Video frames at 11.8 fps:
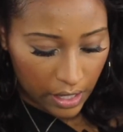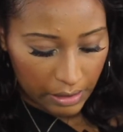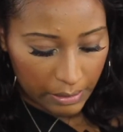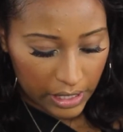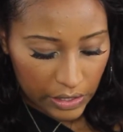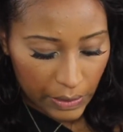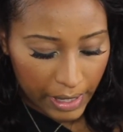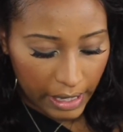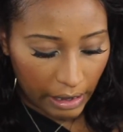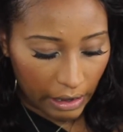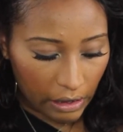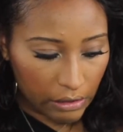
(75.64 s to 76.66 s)
but it's
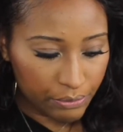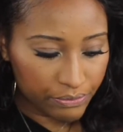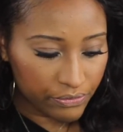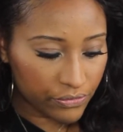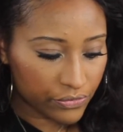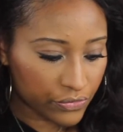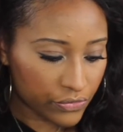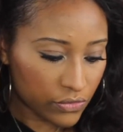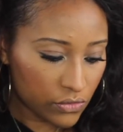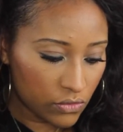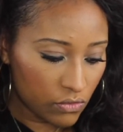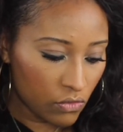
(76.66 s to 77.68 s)
okay.
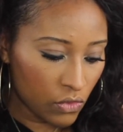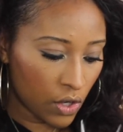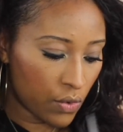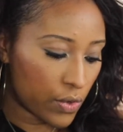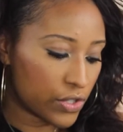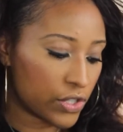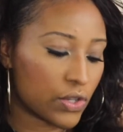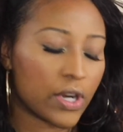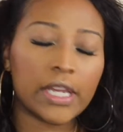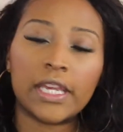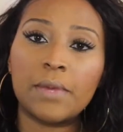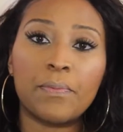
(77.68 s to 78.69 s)
We're just
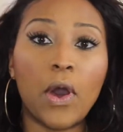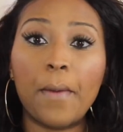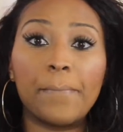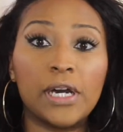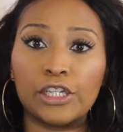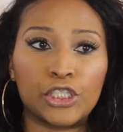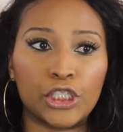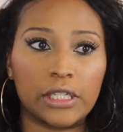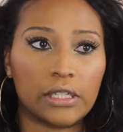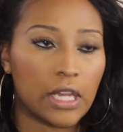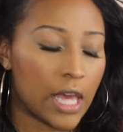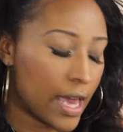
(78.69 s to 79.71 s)
gonna keep on
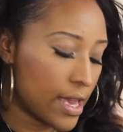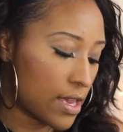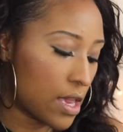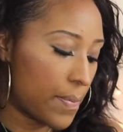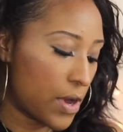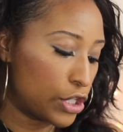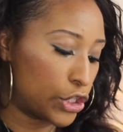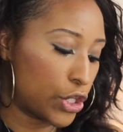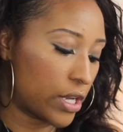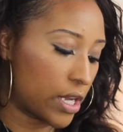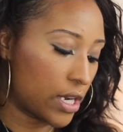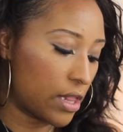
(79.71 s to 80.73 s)
pushing, keep on
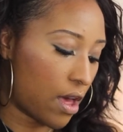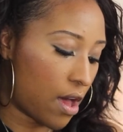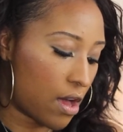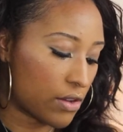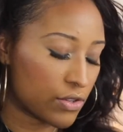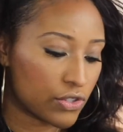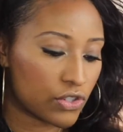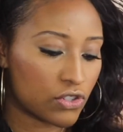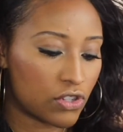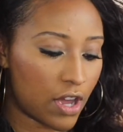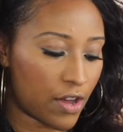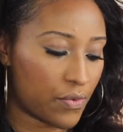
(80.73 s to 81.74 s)
trucking along.
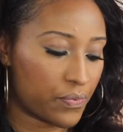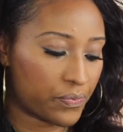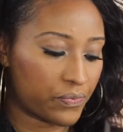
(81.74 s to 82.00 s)
So,